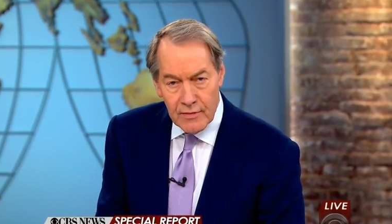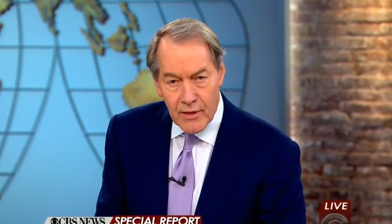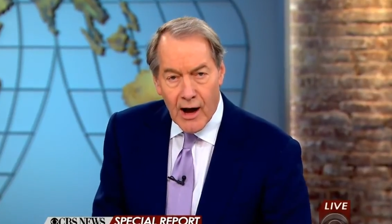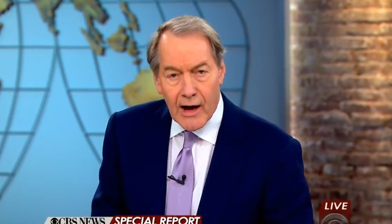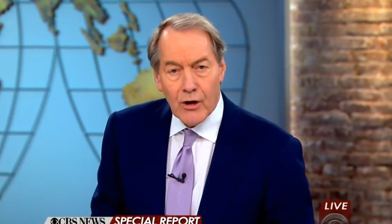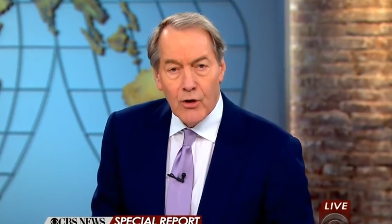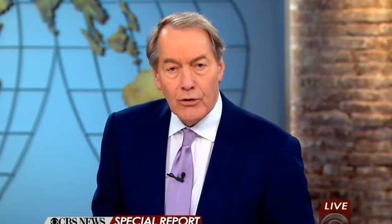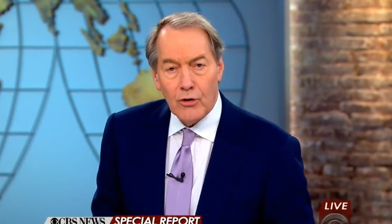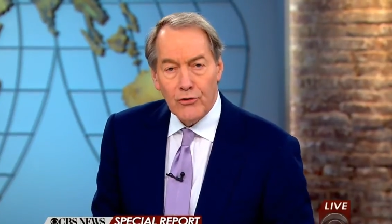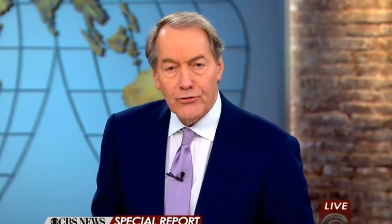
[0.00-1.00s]
The High
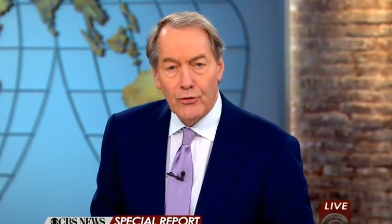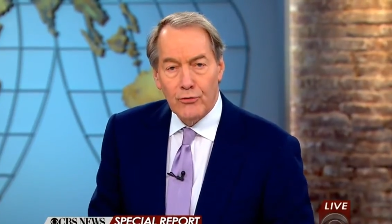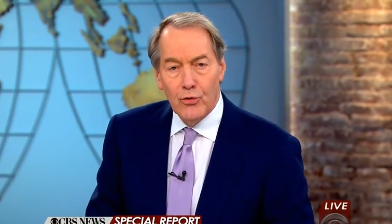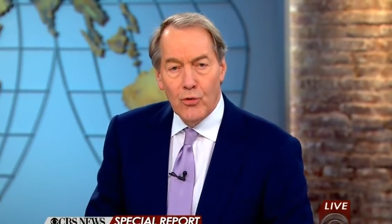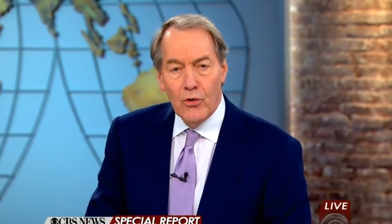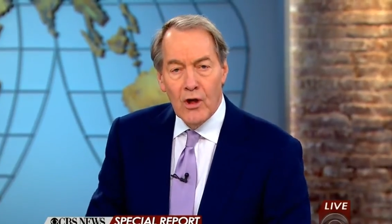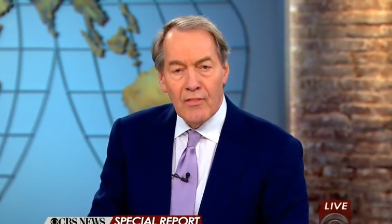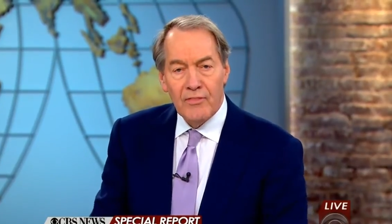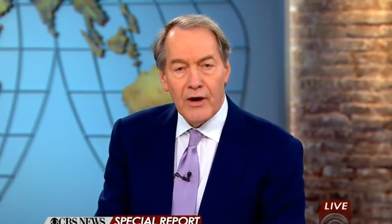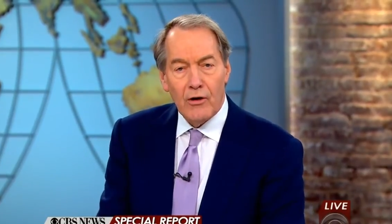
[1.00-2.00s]
Court also ruled
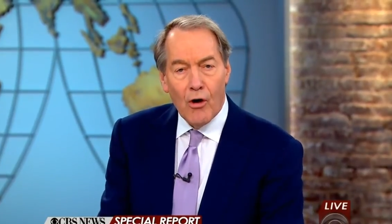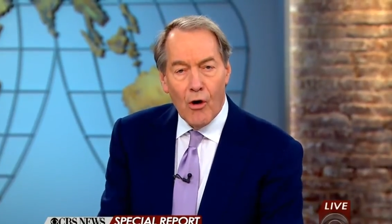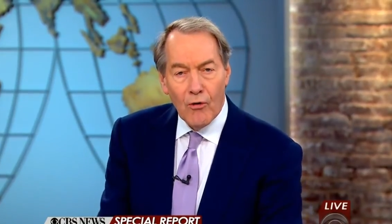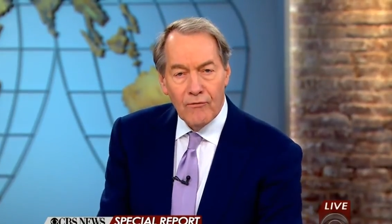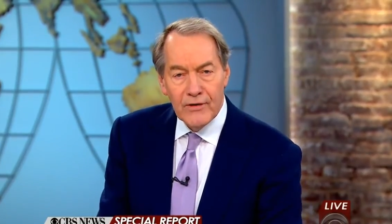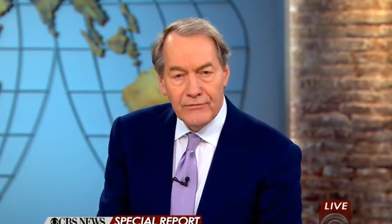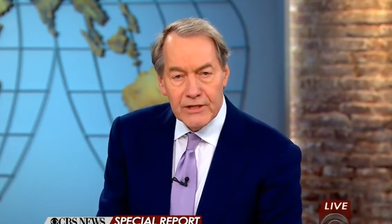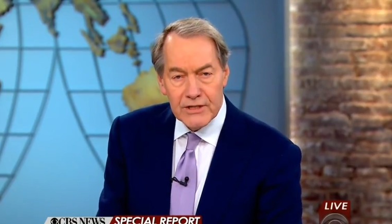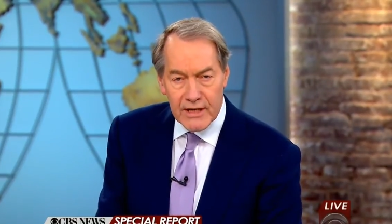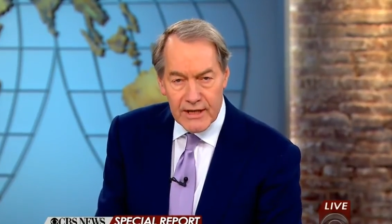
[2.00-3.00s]
that all 50
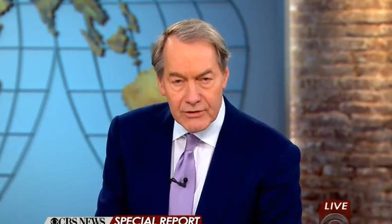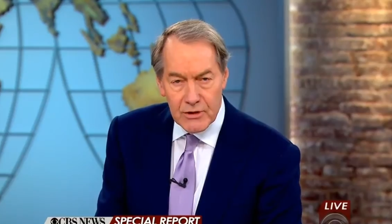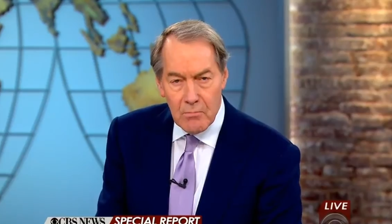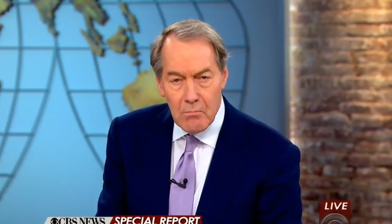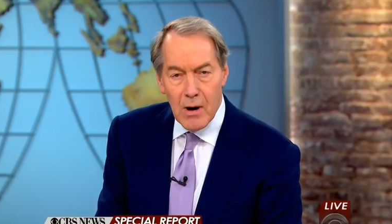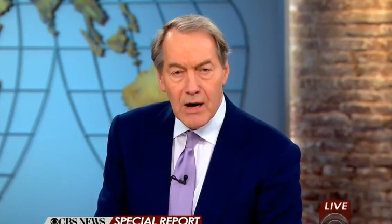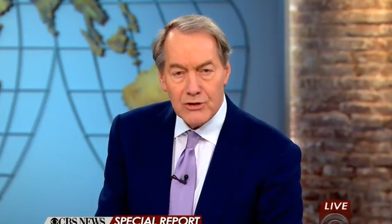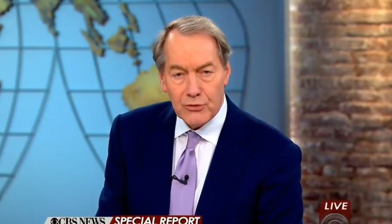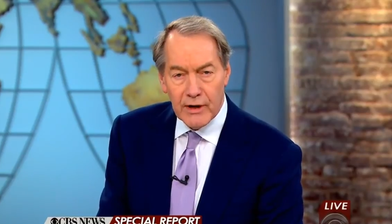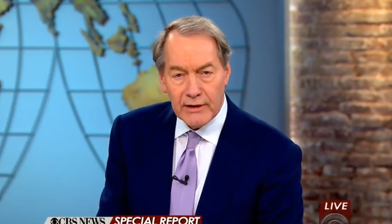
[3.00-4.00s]
states
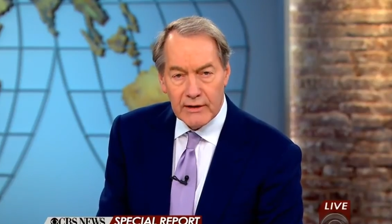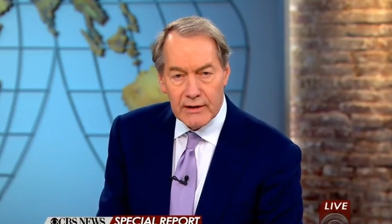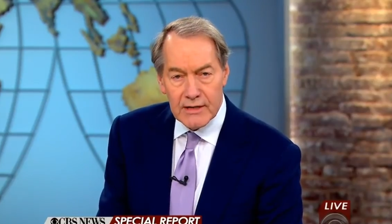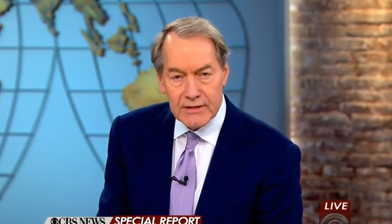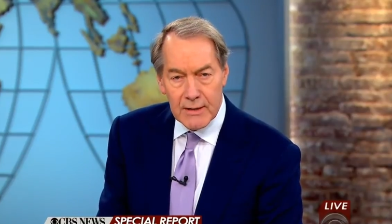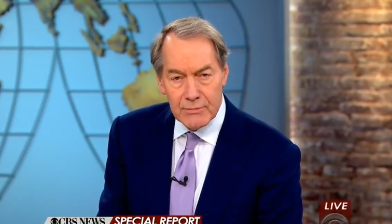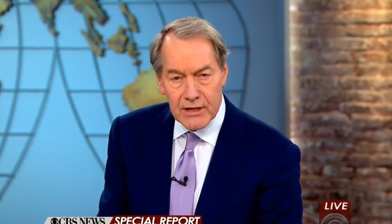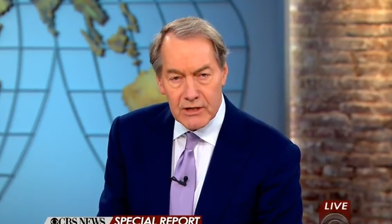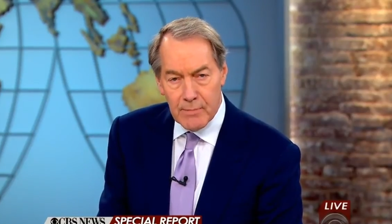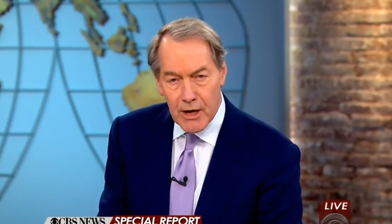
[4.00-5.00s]
must recognize
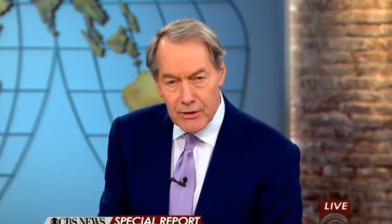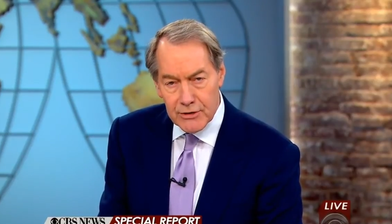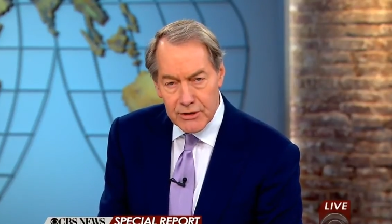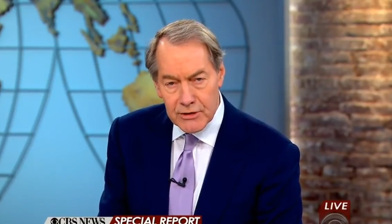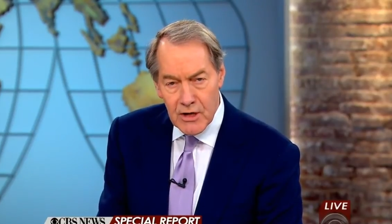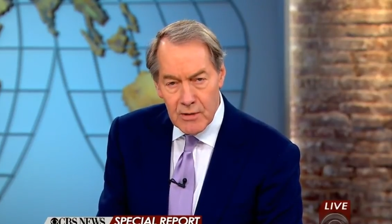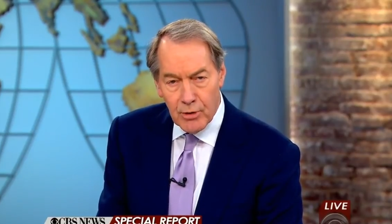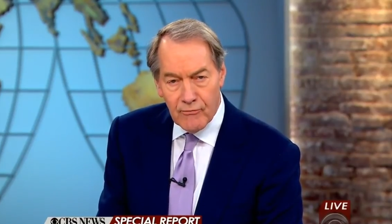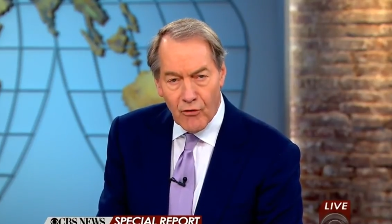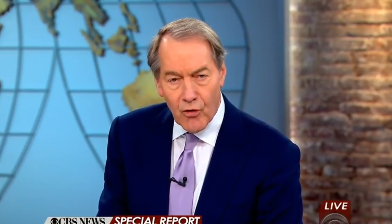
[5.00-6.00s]
same-sex marriages
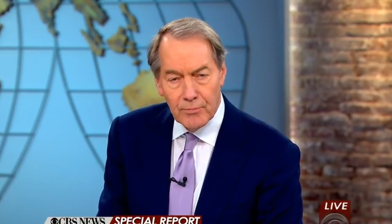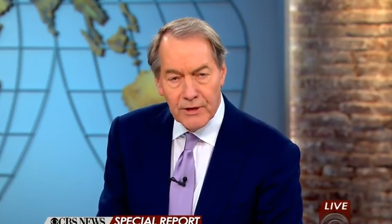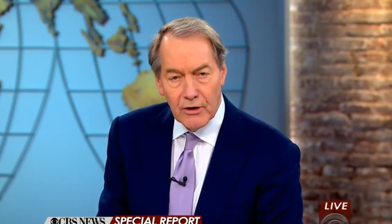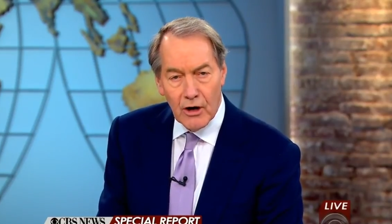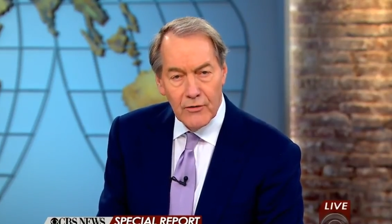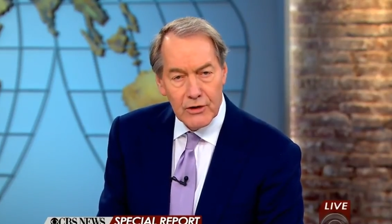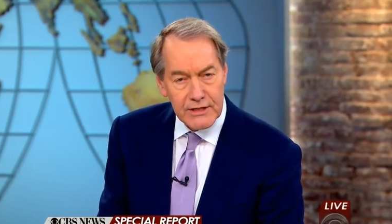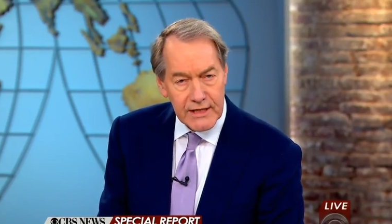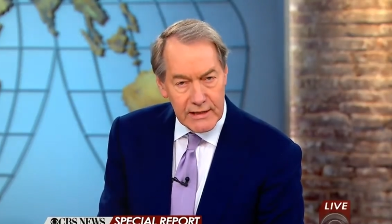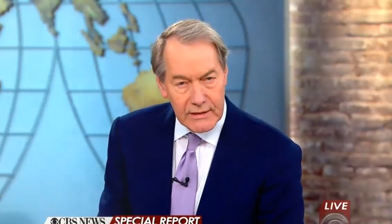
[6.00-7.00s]
performed in other
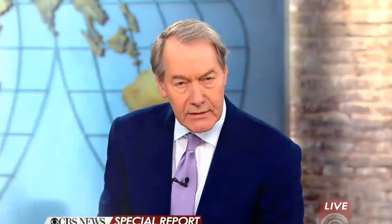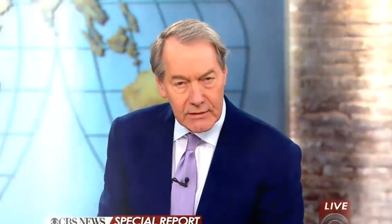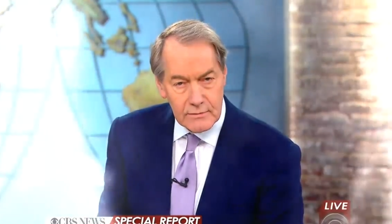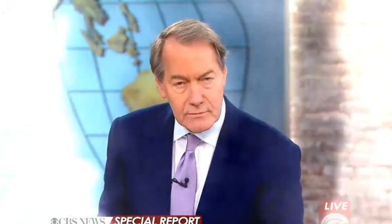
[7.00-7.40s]
states.